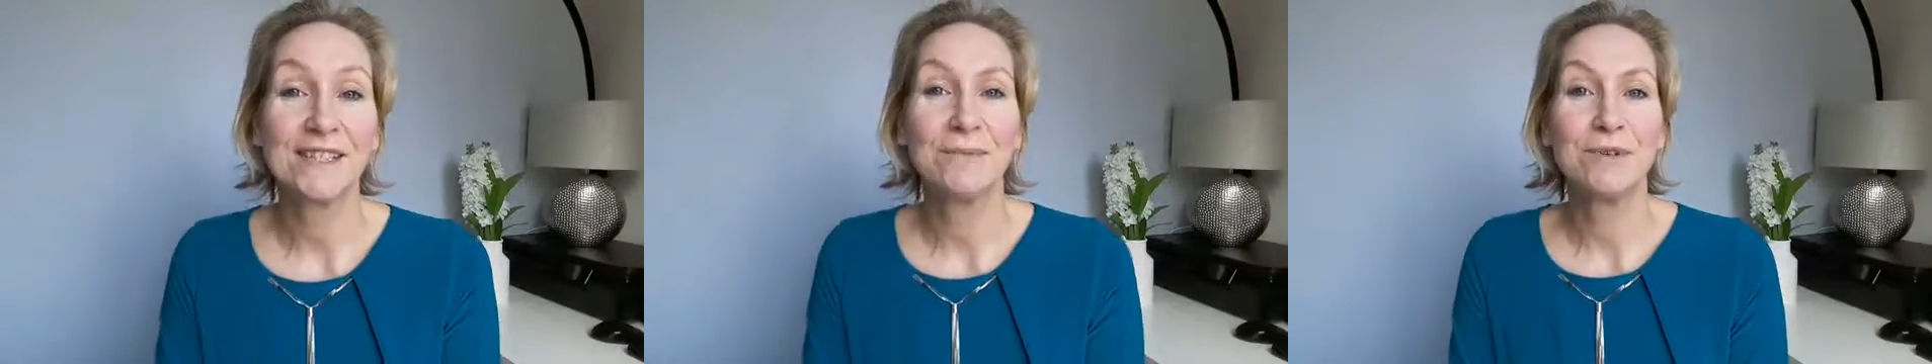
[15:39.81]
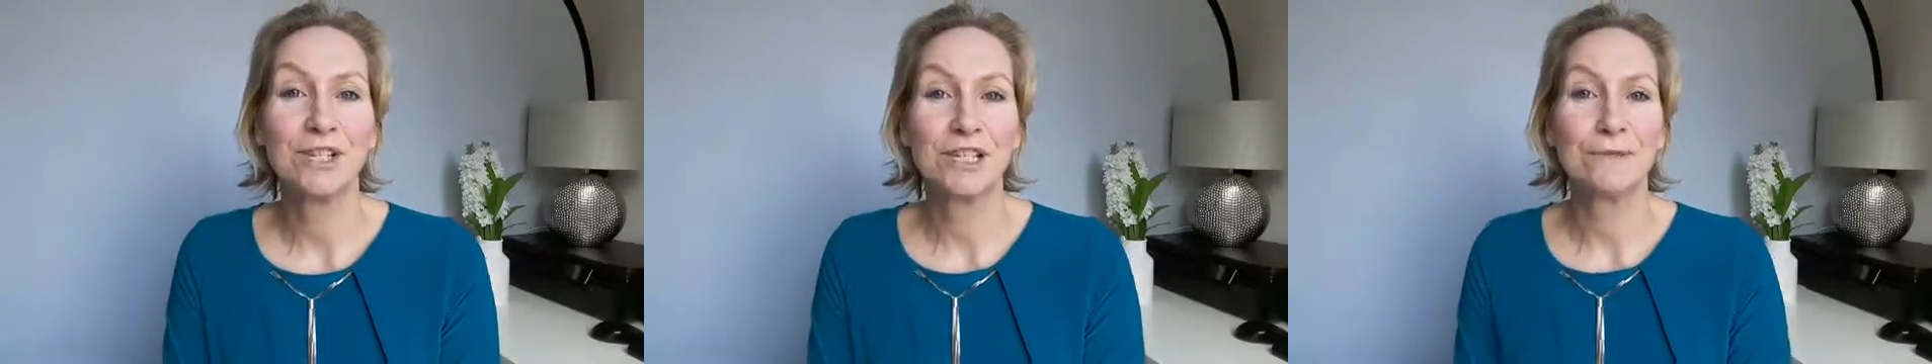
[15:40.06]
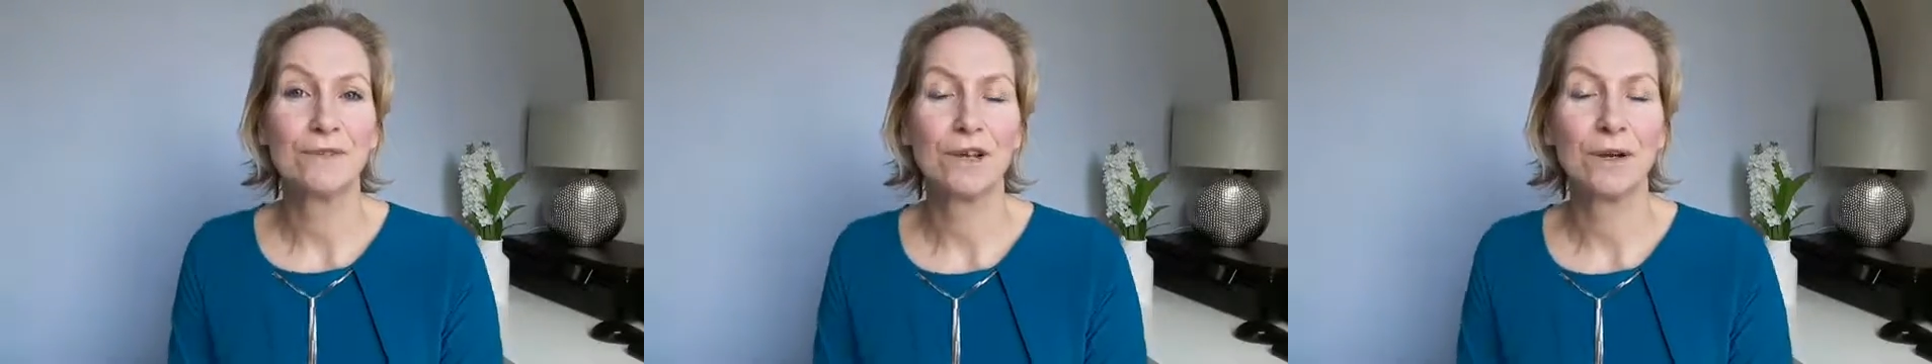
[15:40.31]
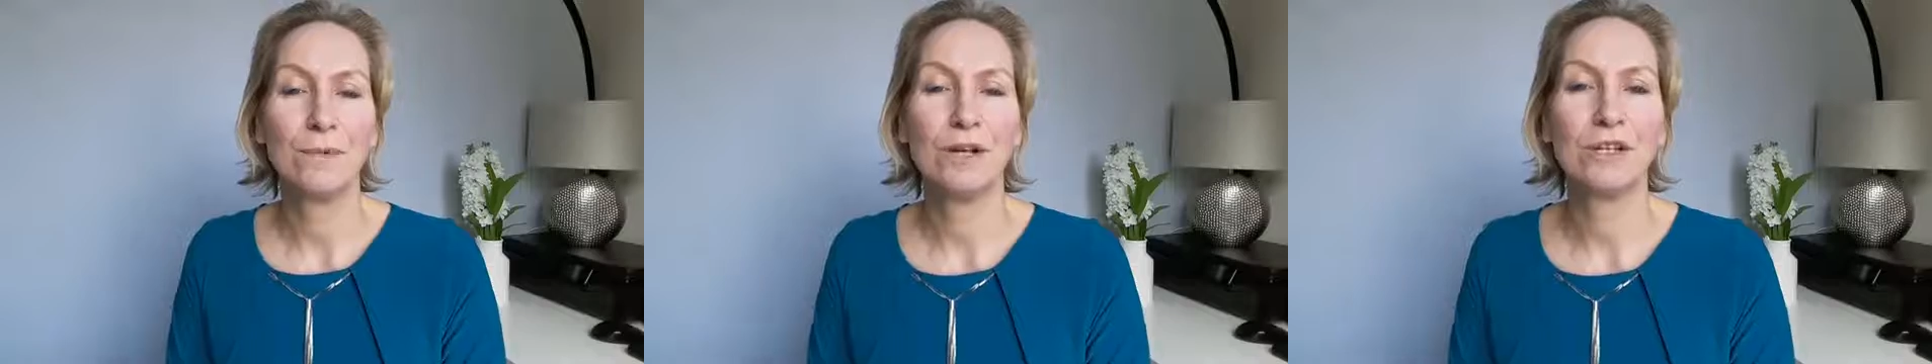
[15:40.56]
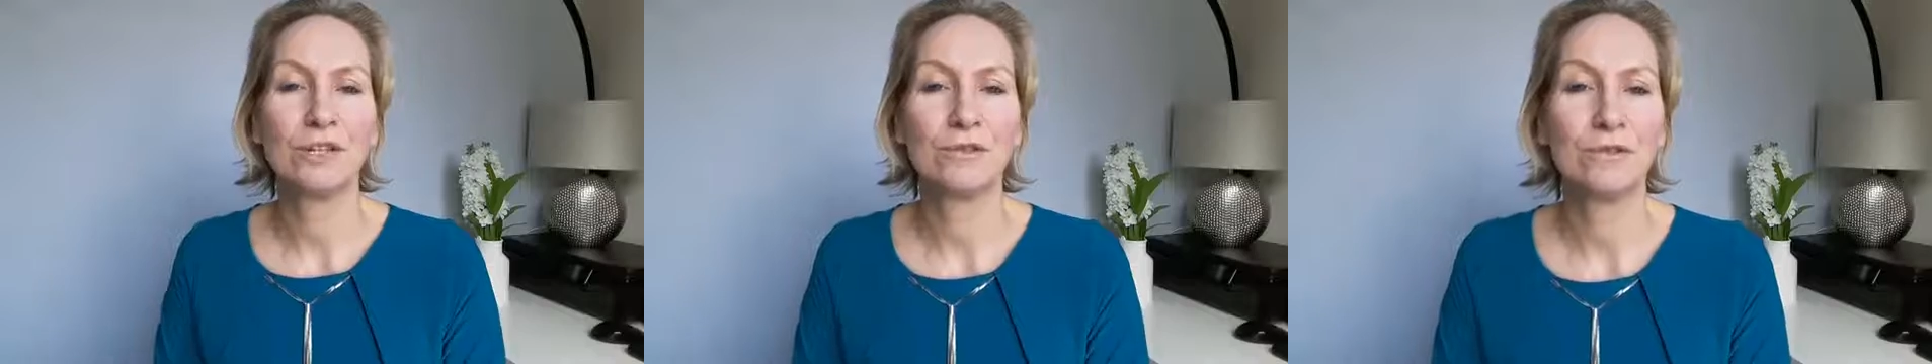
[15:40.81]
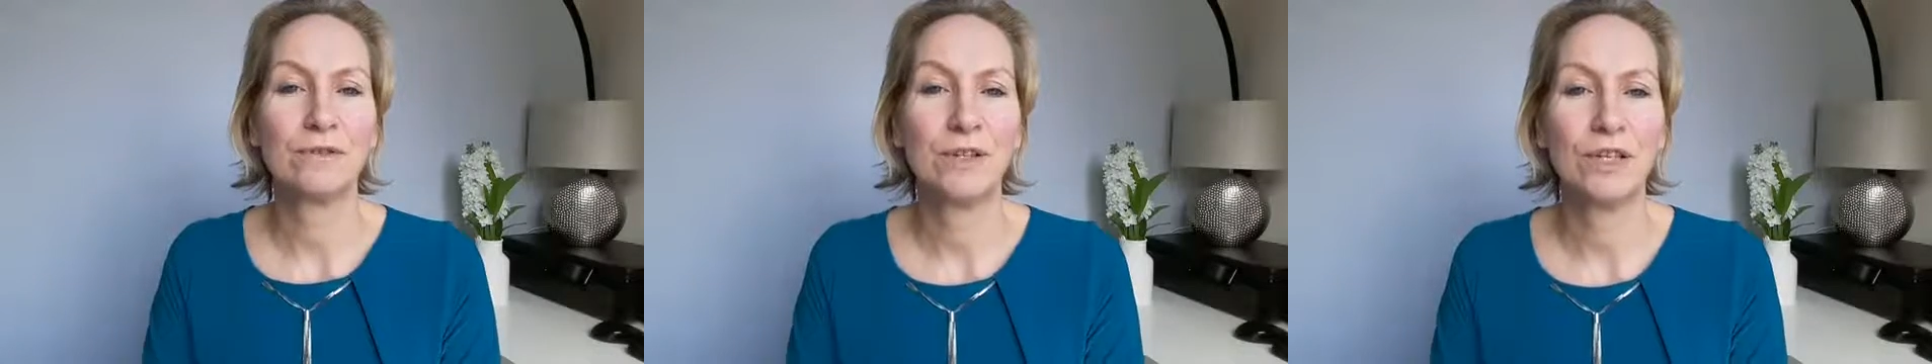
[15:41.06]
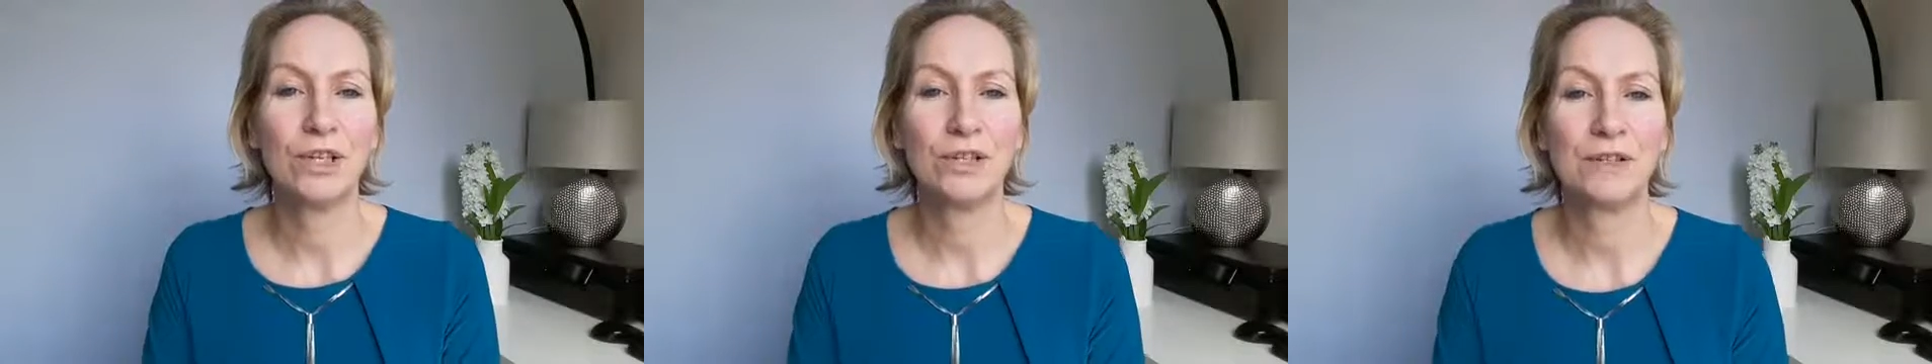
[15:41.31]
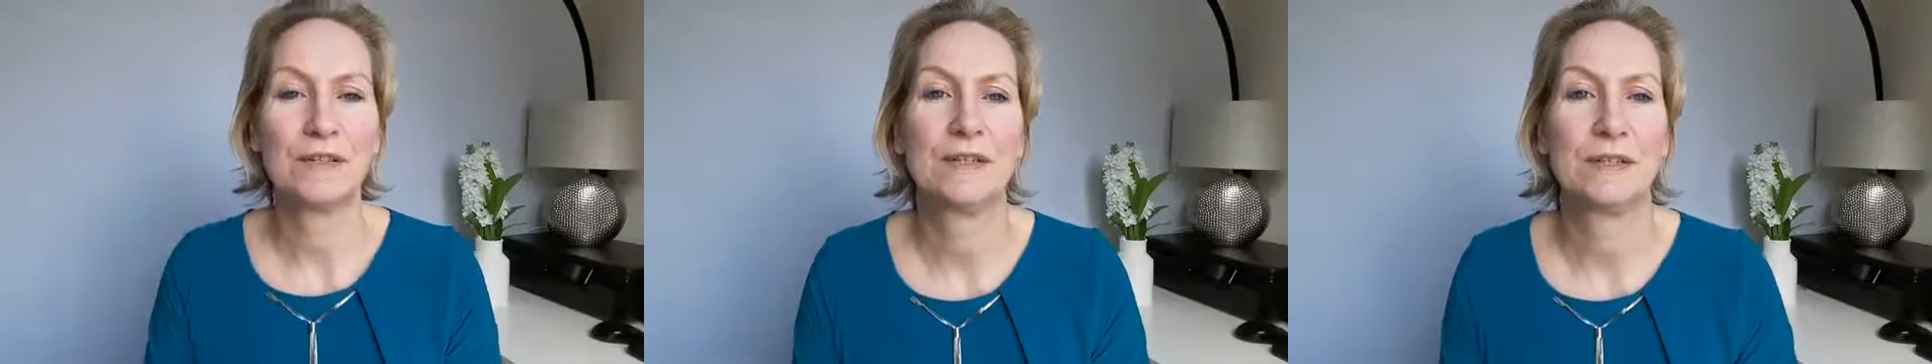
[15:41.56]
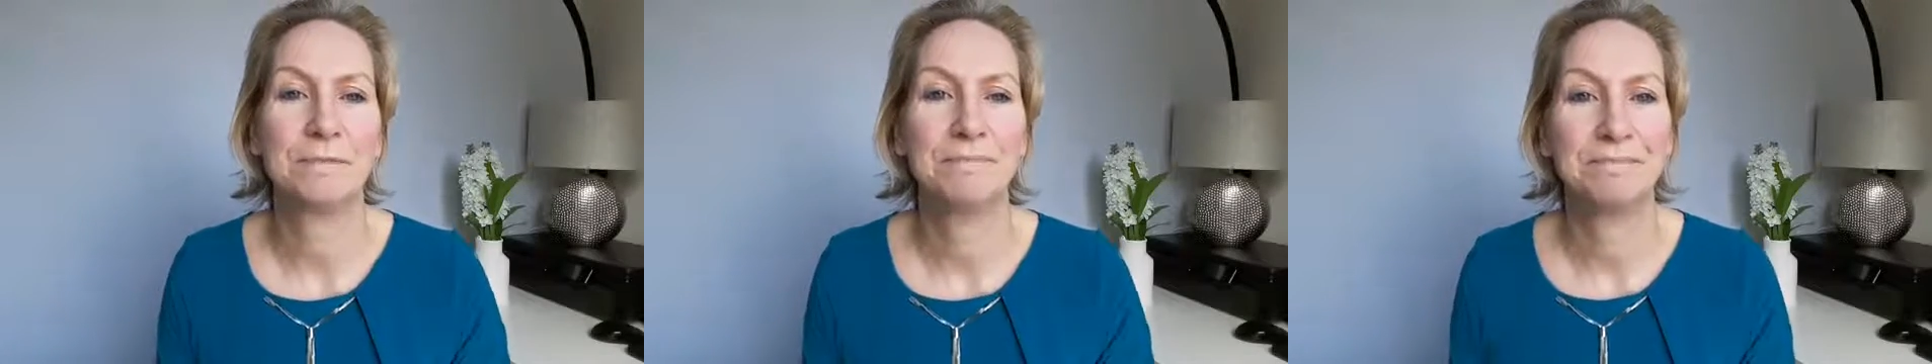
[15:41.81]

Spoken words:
images for commercial use.